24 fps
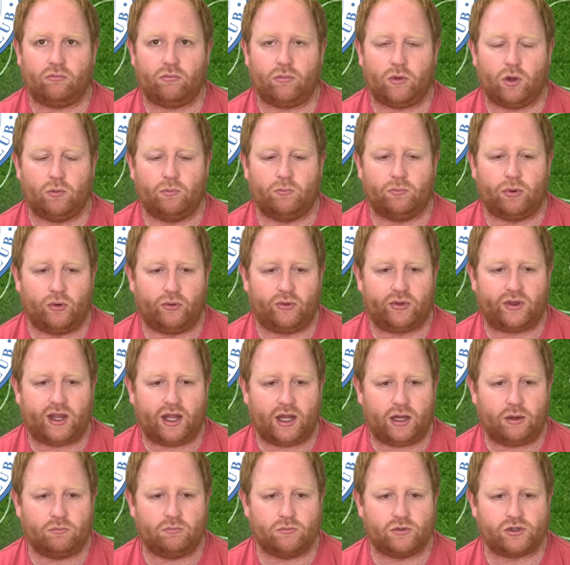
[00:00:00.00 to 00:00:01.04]
both
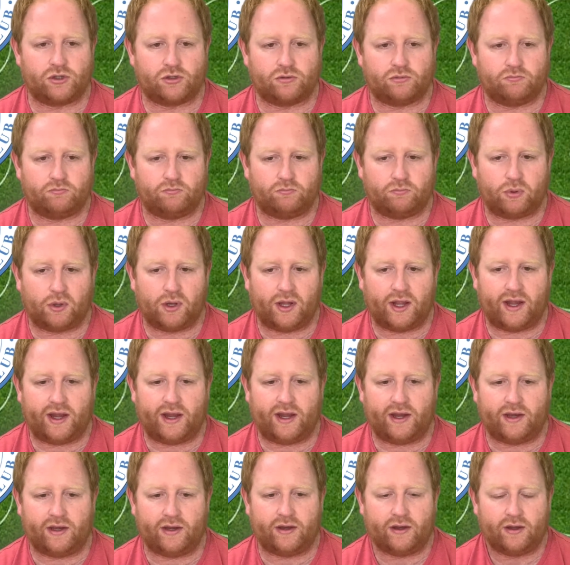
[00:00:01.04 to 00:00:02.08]
teams
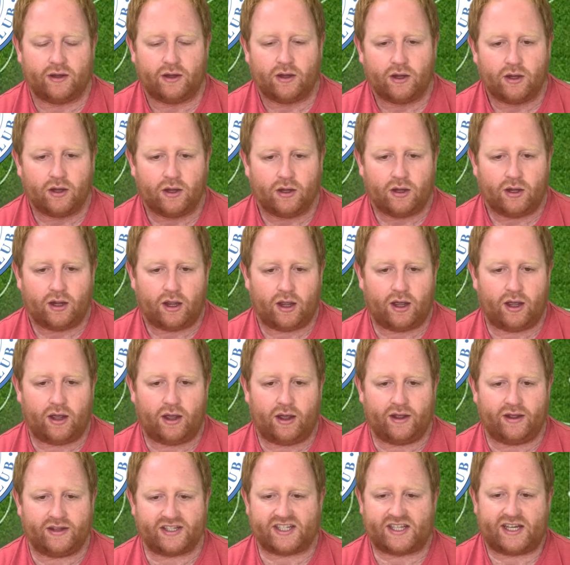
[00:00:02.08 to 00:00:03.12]
played
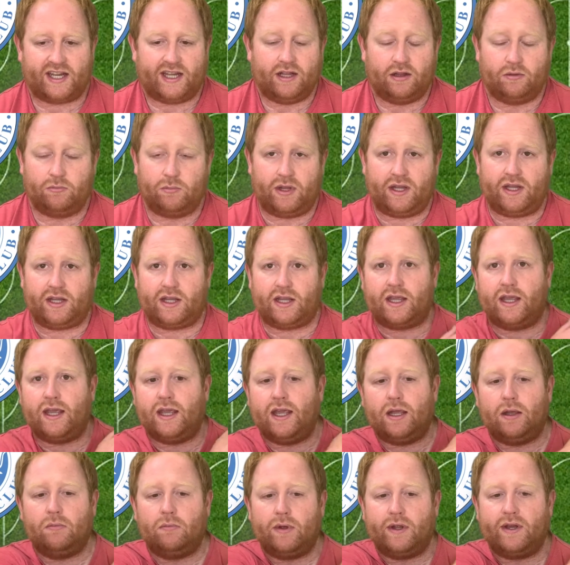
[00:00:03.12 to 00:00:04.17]
a stalemate
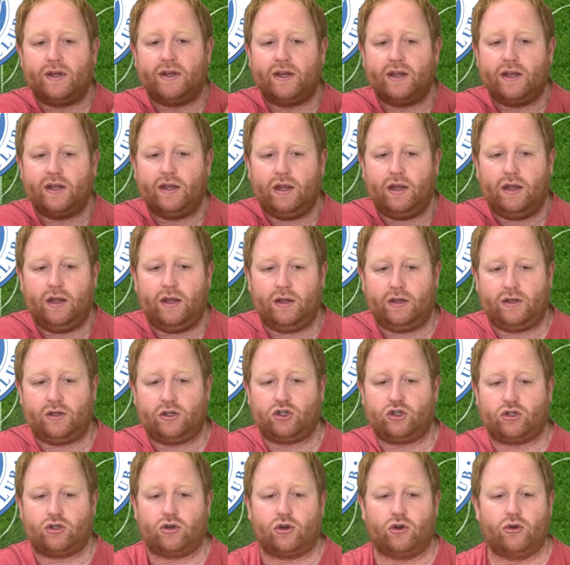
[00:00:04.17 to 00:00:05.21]
game, and it
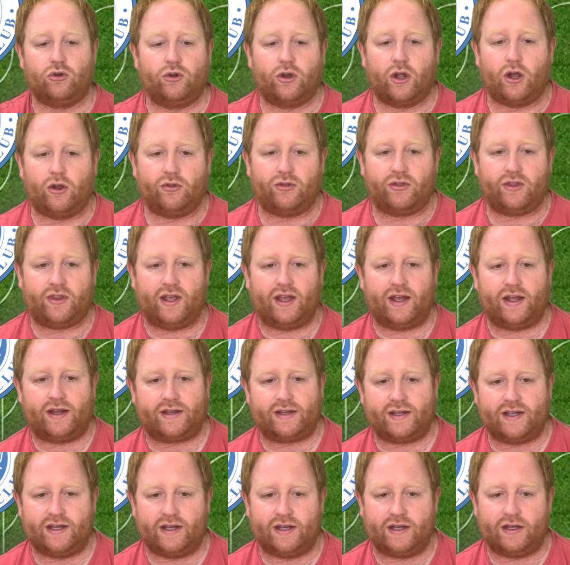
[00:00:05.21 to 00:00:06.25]
turned out
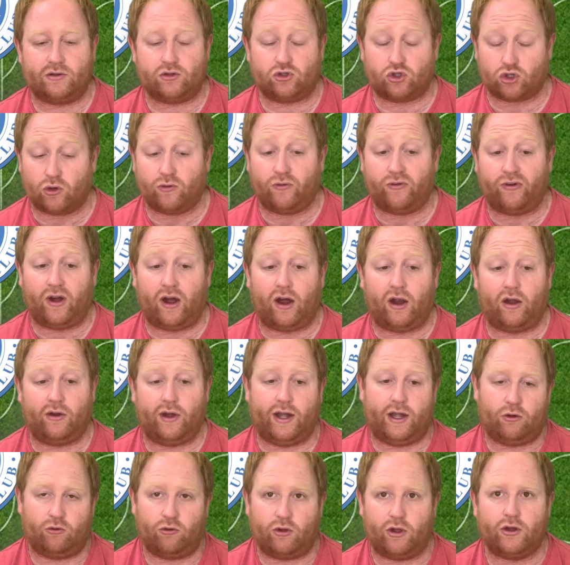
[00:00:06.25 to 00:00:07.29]
that so far,
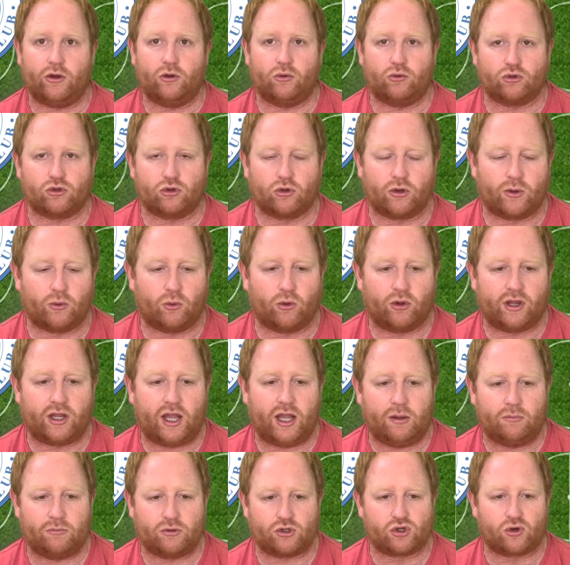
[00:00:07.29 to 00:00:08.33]
anyway, I know it's only one
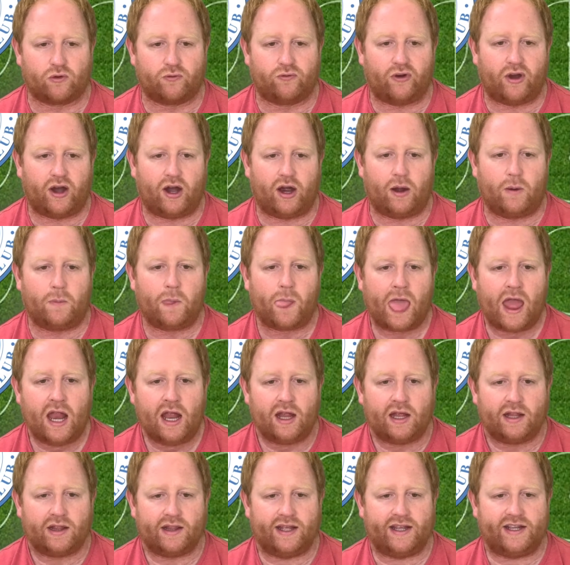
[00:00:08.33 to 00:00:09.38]
game, so far
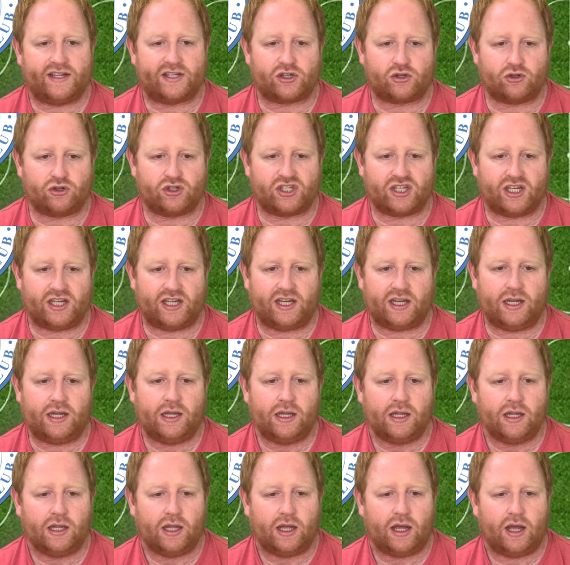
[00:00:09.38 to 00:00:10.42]
Leicester City
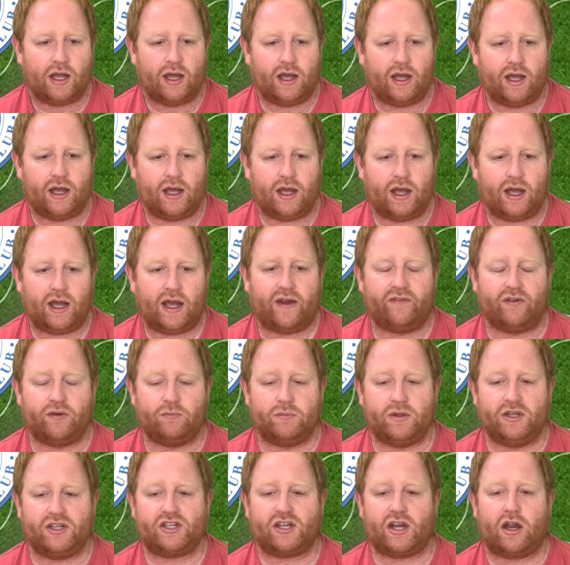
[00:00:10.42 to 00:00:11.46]
haven't
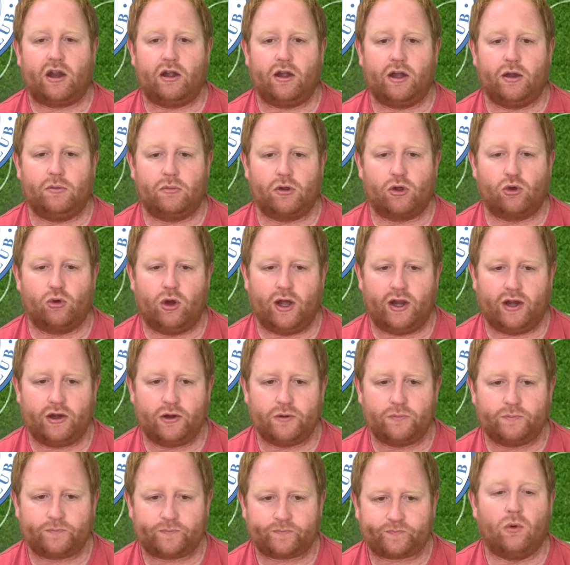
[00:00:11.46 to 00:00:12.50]
missed Harry
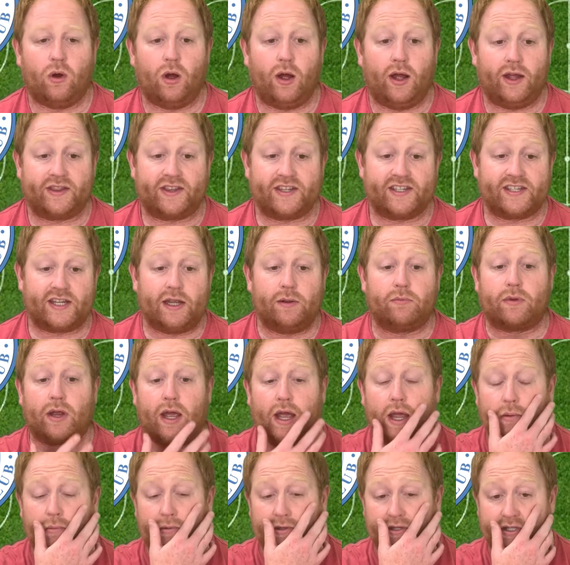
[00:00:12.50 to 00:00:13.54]
Maguire. At the same
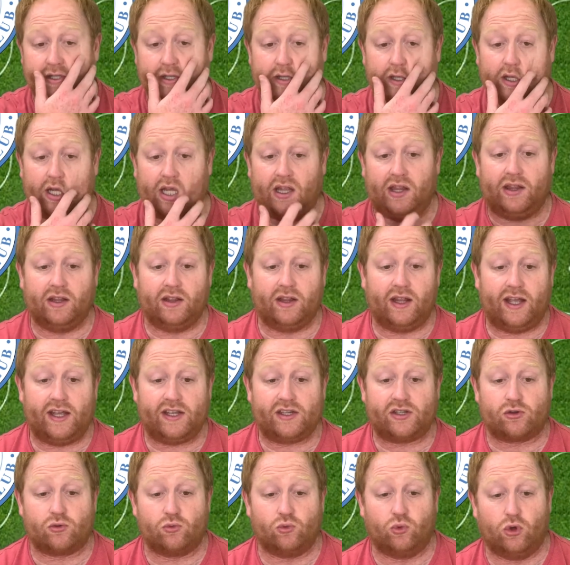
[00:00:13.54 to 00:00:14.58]
time as the
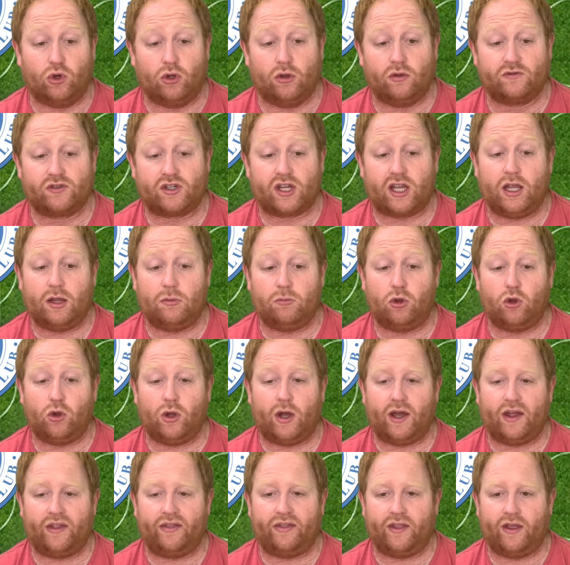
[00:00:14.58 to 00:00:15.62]
Leicester Wolves game, you
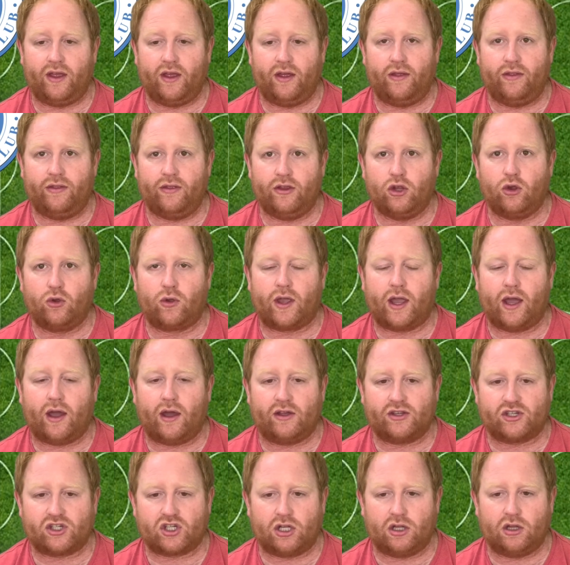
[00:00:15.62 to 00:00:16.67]
had the
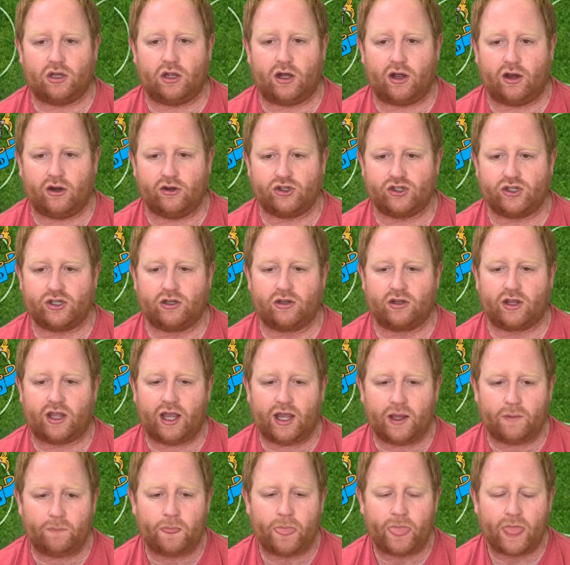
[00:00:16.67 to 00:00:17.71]
Newcastle Arsenal
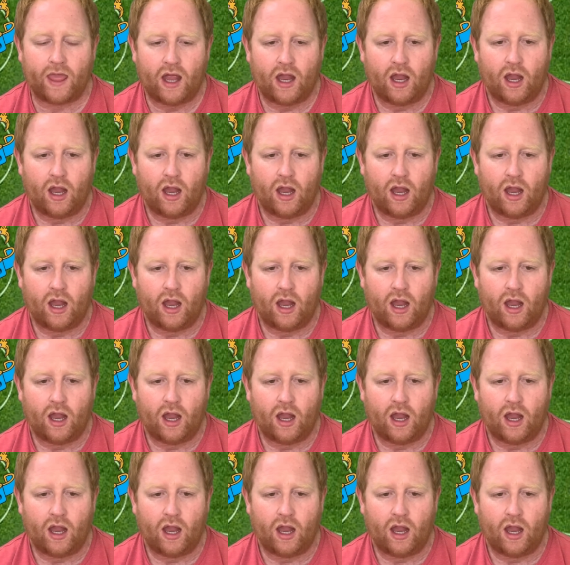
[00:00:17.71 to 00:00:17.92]
game.